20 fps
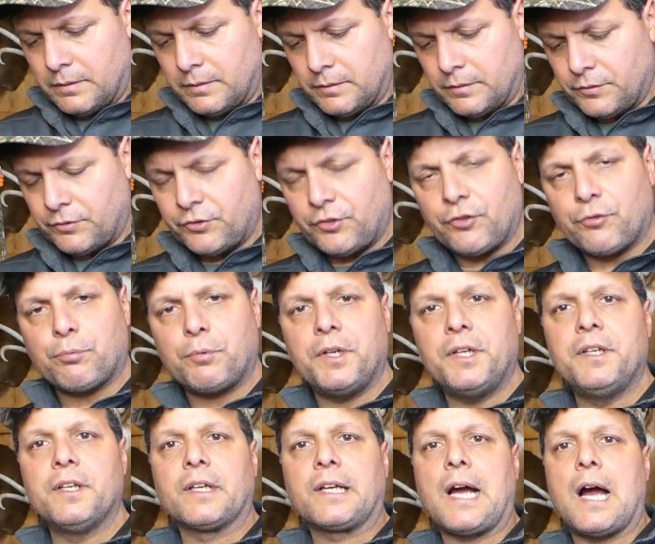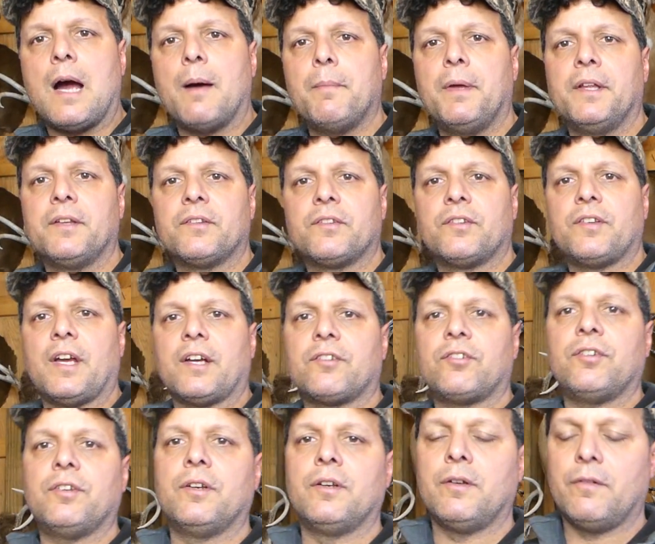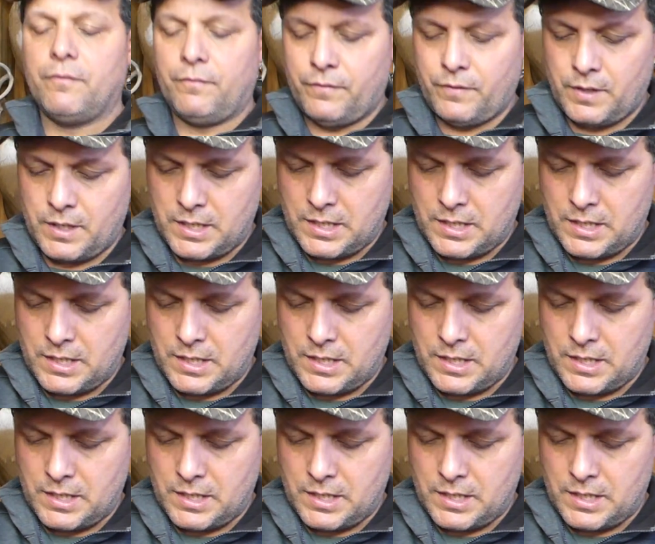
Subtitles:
Just reading the comments section of